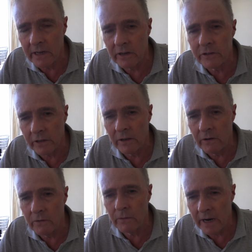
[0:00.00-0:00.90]
goes a
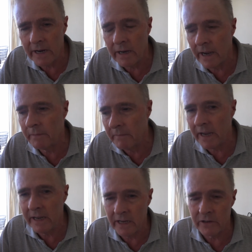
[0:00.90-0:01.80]
long way and
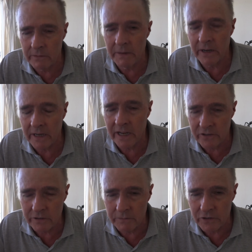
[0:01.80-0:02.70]
may get you better
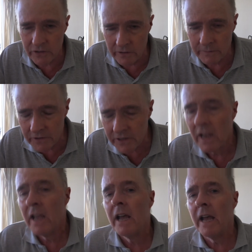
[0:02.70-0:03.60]
customer service
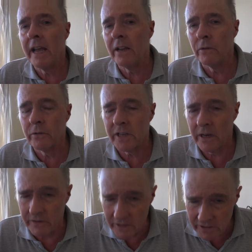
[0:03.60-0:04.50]
and
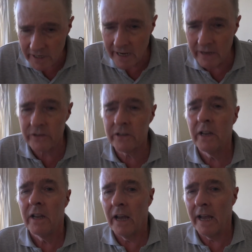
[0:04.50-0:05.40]
also discounts.
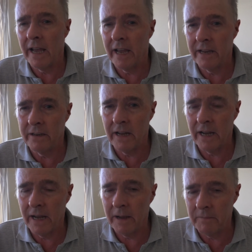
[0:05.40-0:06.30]

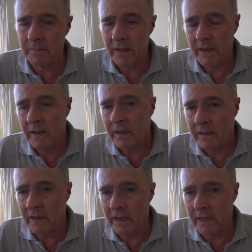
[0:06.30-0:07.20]
And
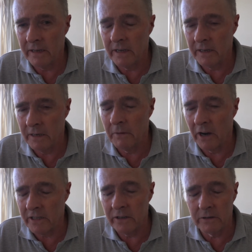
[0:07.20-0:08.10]

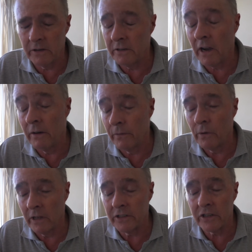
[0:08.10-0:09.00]

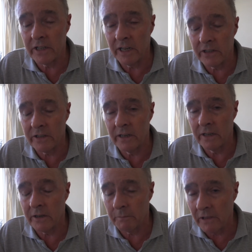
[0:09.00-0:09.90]
overall, I just think
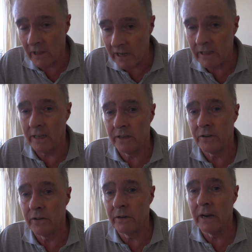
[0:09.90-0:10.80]
it's a polite thing to
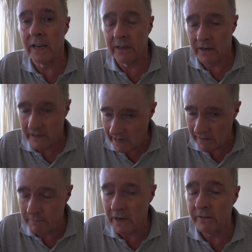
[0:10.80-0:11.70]
do and can
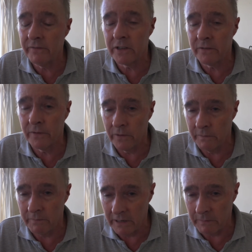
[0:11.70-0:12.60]
have benefits for
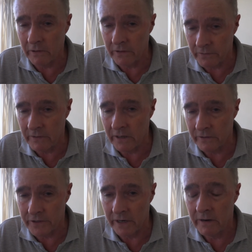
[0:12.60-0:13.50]
people as well.
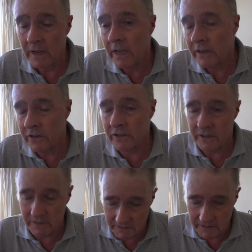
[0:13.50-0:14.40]
So just